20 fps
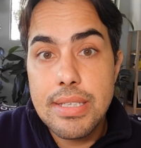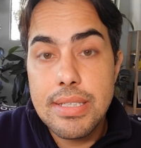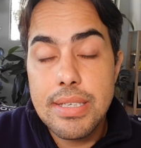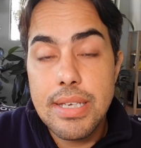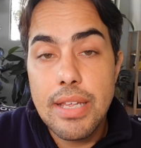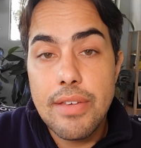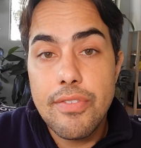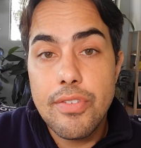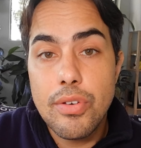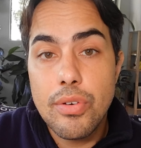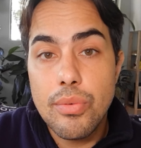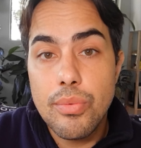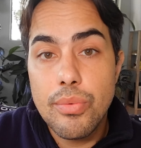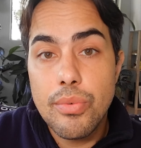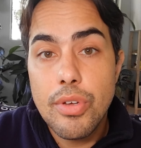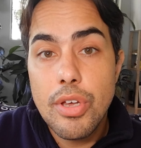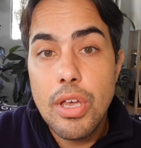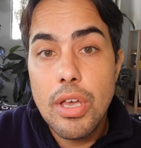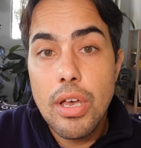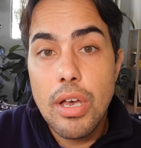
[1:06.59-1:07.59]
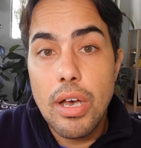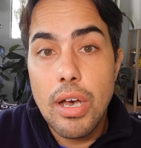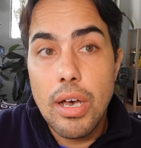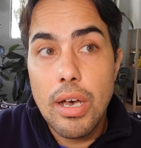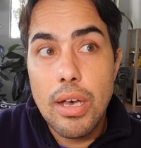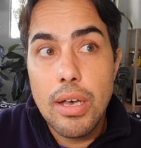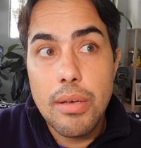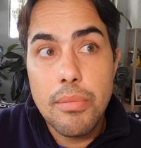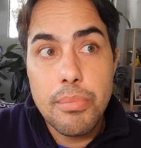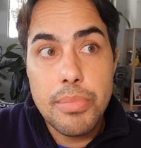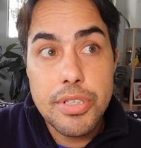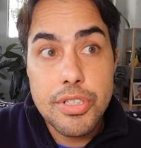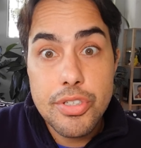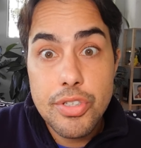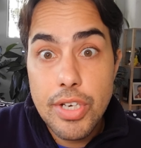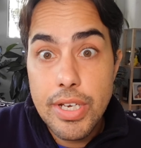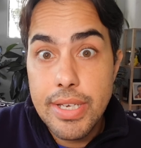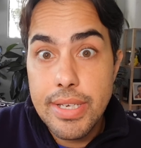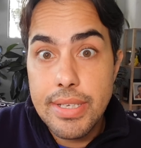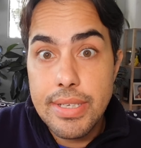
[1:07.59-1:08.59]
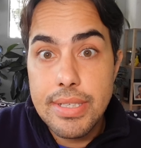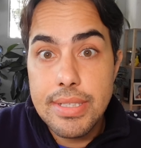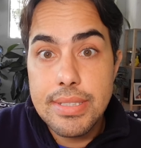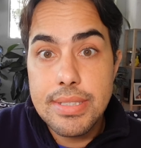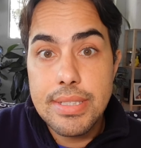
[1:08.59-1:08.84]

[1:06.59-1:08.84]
Did I feel betrayed?